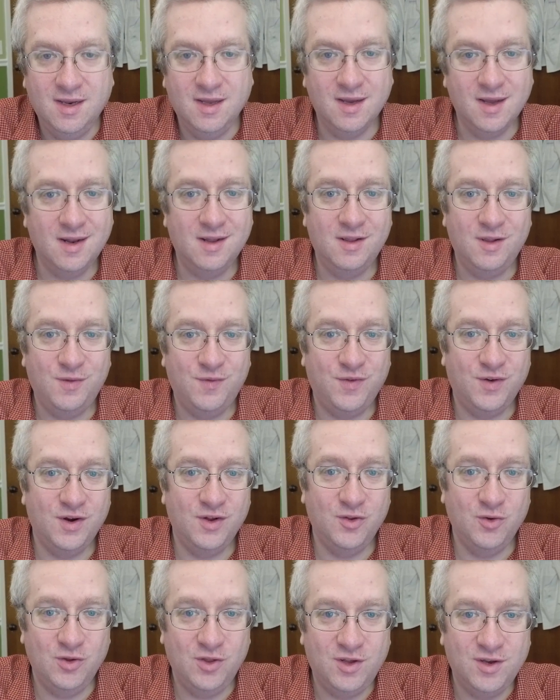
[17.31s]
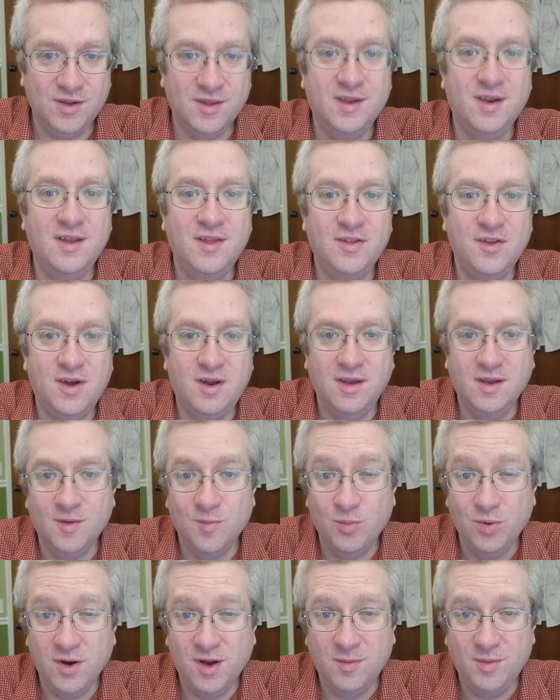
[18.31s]
And I got a little farther along than I thought. I
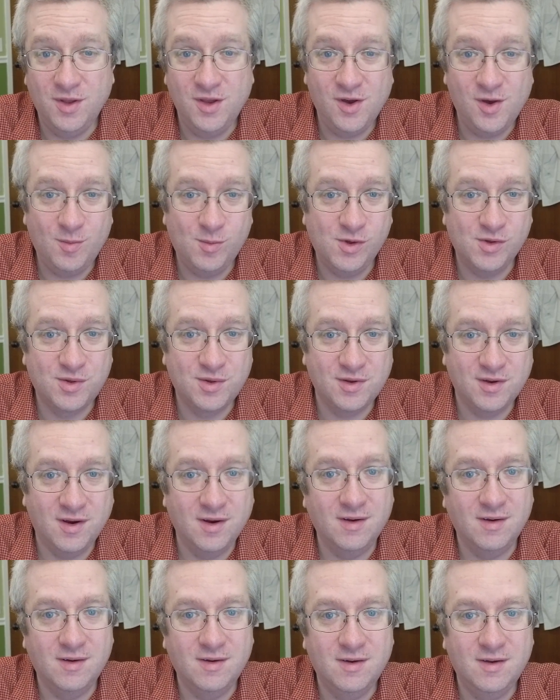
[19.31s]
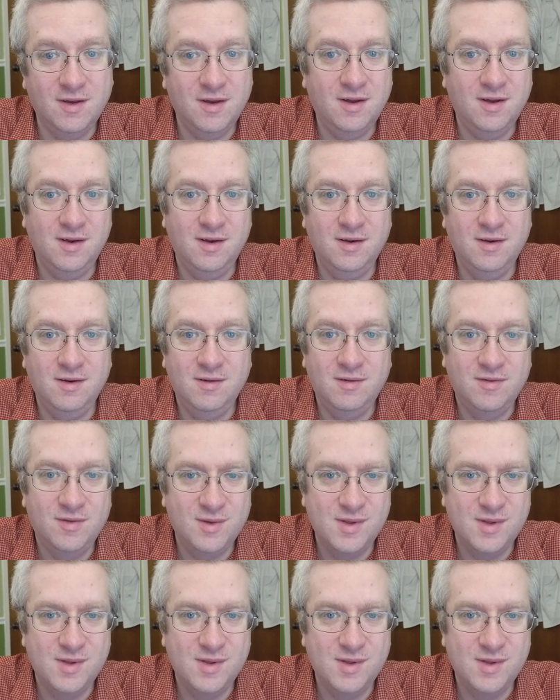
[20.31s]
could probably almost start cutting.